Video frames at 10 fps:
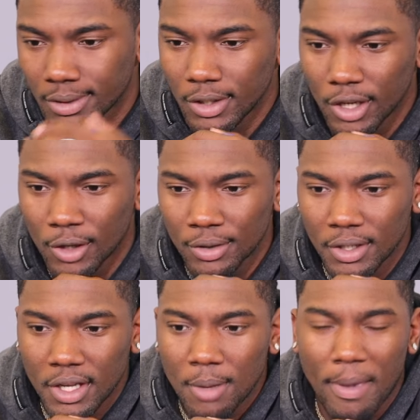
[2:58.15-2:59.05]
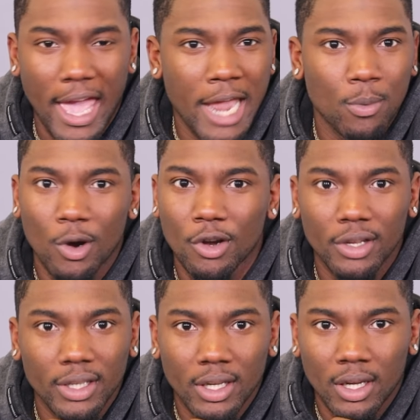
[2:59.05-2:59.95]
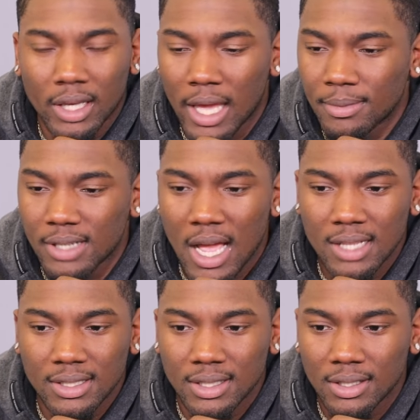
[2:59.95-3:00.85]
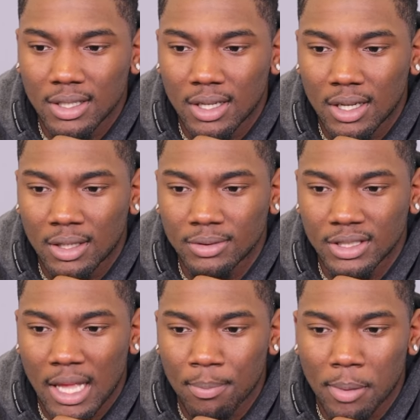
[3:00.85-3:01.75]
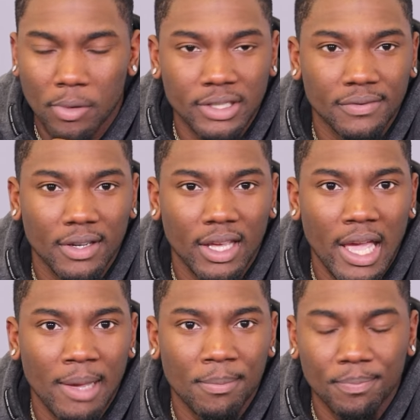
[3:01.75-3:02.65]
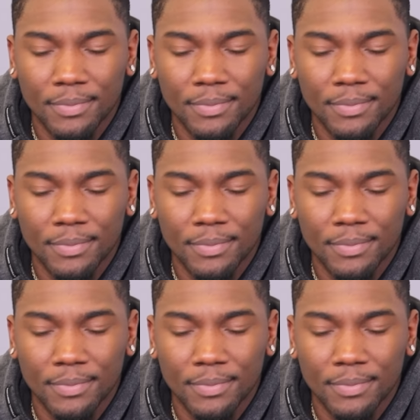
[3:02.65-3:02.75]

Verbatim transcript: you know, pad work, uh, game shots, and uh, just our preparation for the game.